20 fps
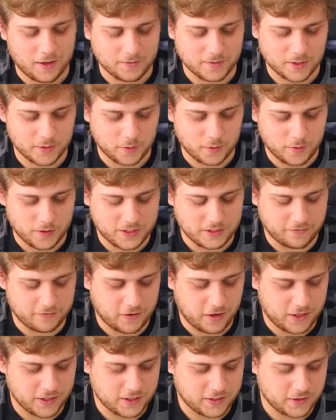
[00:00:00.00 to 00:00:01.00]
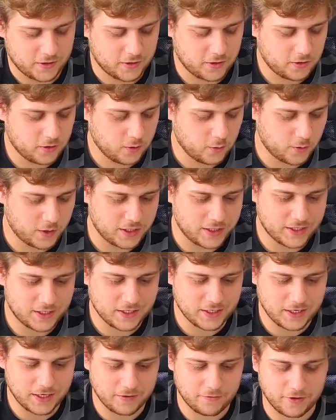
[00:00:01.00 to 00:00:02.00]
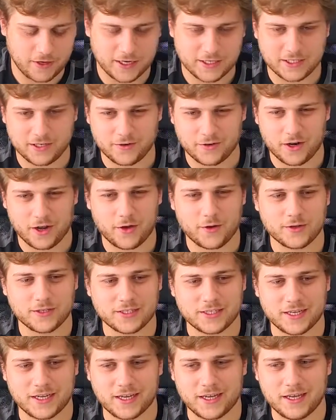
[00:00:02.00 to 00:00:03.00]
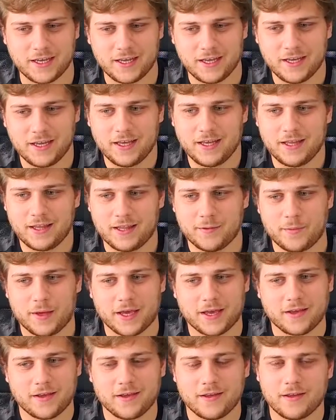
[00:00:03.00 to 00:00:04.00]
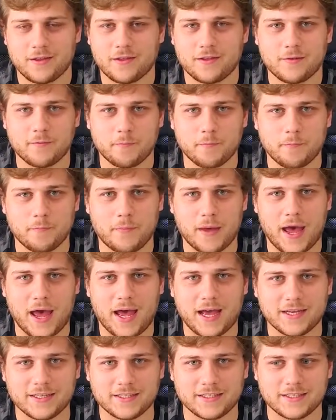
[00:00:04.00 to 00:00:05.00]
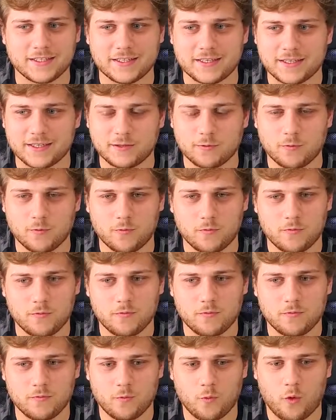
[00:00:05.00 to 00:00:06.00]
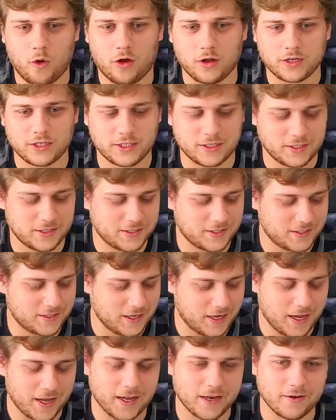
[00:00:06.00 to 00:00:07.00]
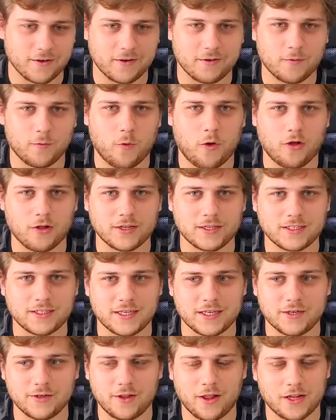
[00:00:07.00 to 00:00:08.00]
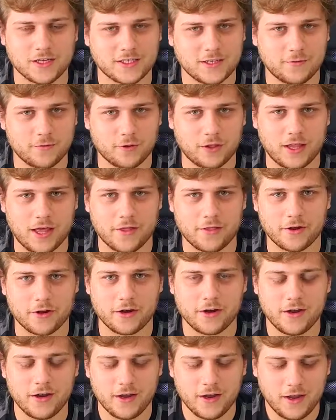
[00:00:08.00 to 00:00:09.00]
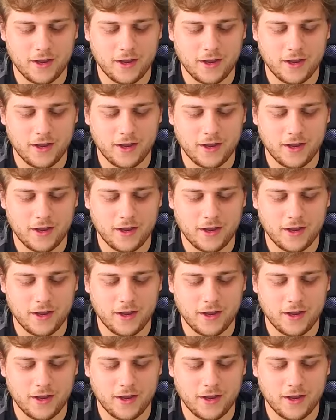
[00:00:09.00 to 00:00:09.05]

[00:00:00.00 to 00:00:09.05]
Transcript: So we went to Fossil, which, if you guys don't know, it's like they make bags and like watches and wallets. They do a lot of stuff with leather.